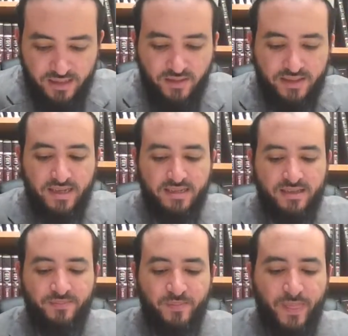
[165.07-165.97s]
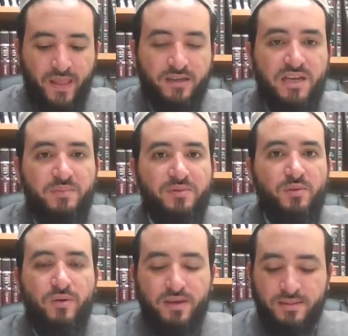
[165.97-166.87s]
So he says, chapter
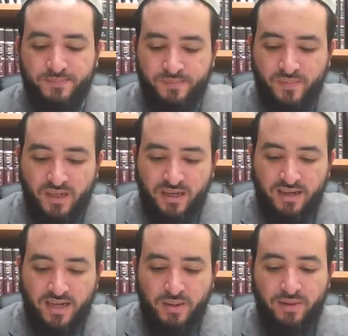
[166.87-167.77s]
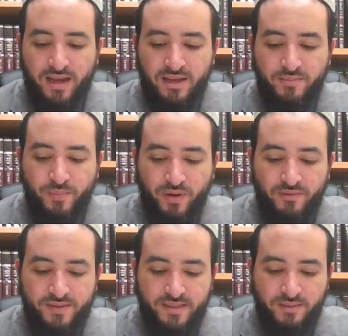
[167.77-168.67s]
1, Kabbalah and
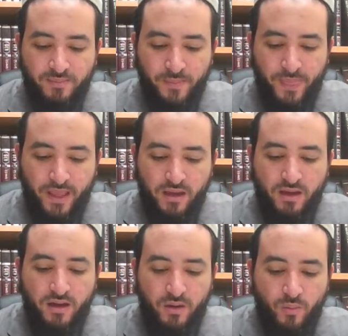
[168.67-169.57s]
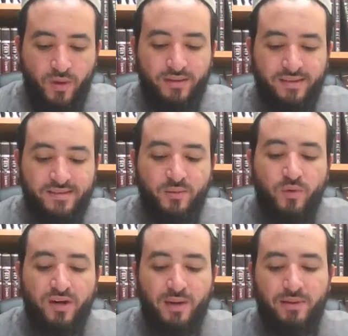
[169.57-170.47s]
Prophecy. What does the
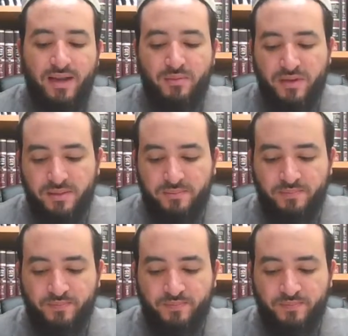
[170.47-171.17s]
word Kabbalah mean?